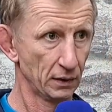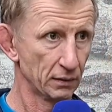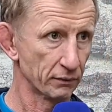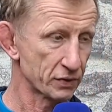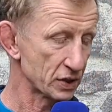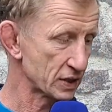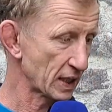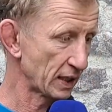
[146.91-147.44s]

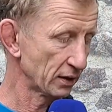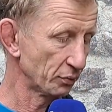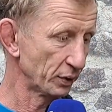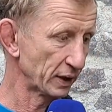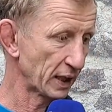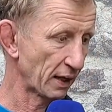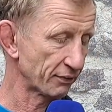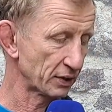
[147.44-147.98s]
obviously Sale the
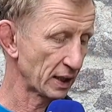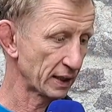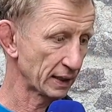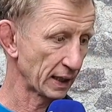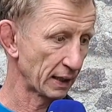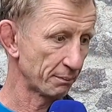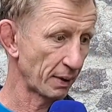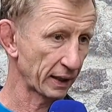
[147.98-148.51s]
week after that
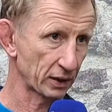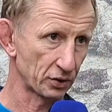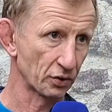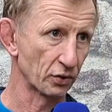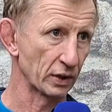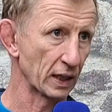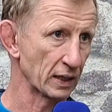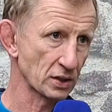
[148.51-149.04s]
again back at the
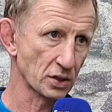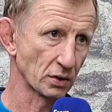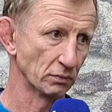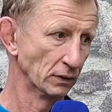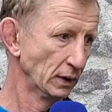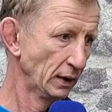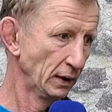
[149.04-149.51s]
RDS. So,